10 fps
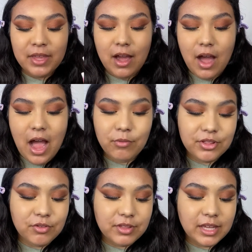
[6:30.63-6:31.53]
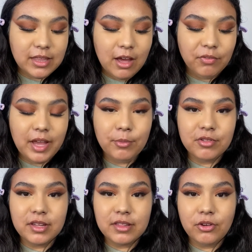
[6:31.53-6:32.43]
I was using the e.l.f. Camo
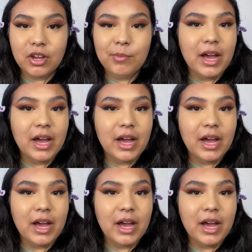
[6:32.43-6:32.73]
CC cream.